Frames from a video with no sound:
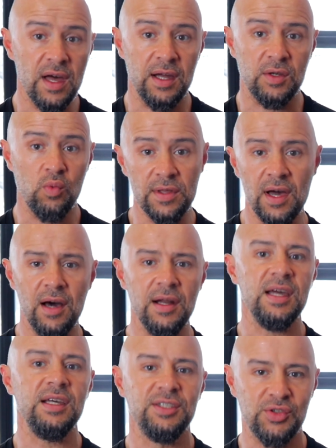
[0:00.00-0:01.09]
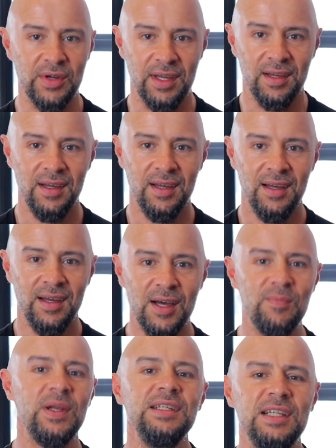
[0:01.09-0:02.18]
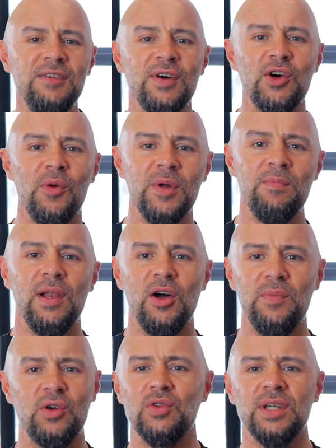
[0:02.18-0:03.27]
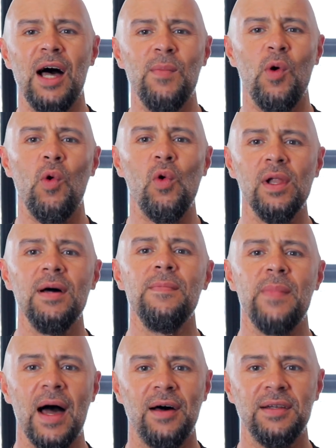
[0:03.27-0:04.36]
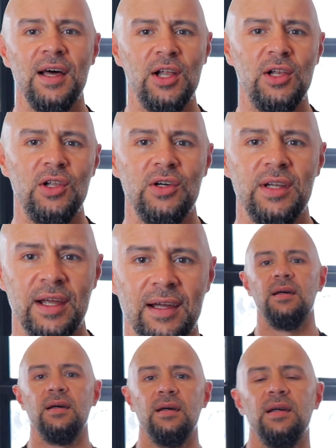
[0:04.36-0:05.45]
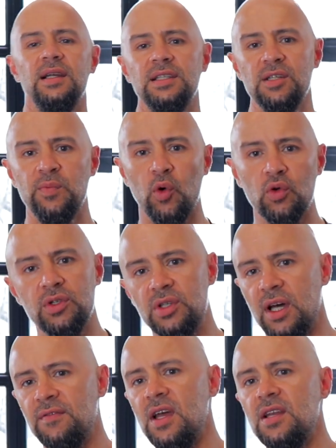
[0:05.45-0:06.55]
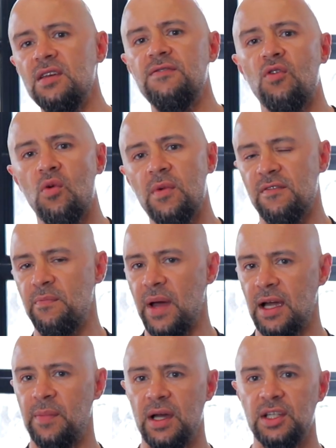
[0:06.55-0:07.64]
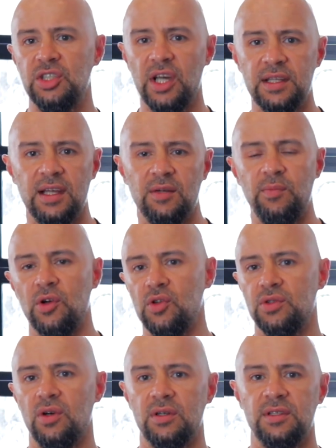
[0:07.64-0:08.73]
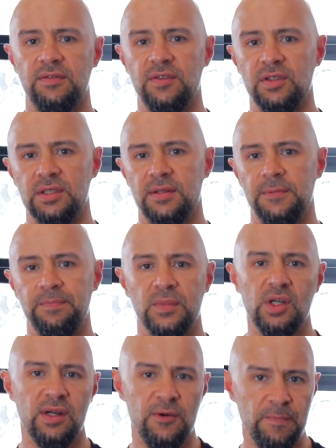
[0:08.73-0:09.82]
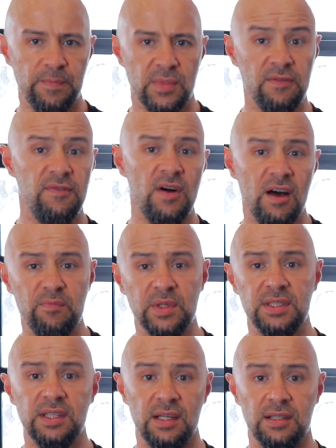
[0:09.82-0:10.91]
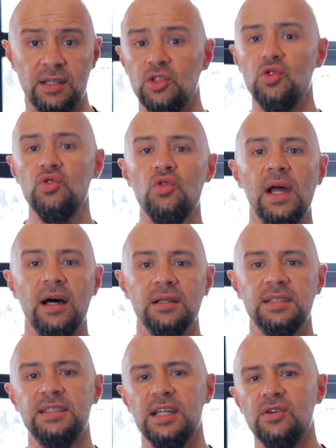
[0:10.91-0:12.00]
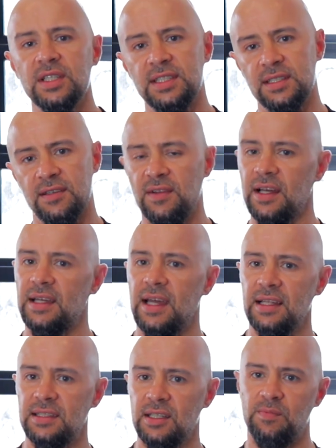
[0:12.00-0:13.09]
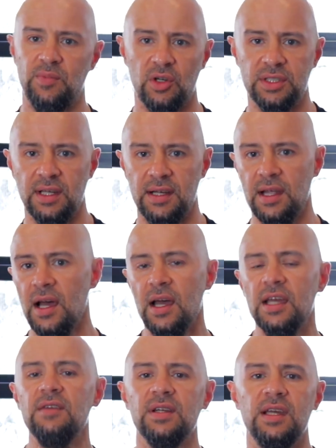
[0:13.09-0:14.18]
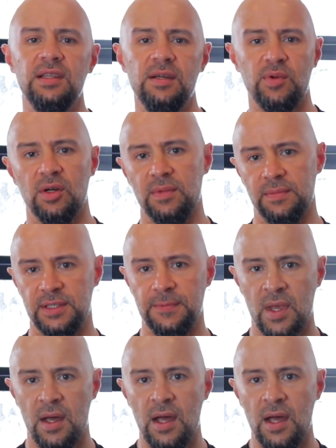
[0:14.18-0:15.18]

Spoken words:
that without a history, please leave a comment below because I'm all about learning. It is important to have any form of back pain checked out by your doctor first. You know, the 5%, to rule out serious stuff like cancer, prostate, even kidney problems.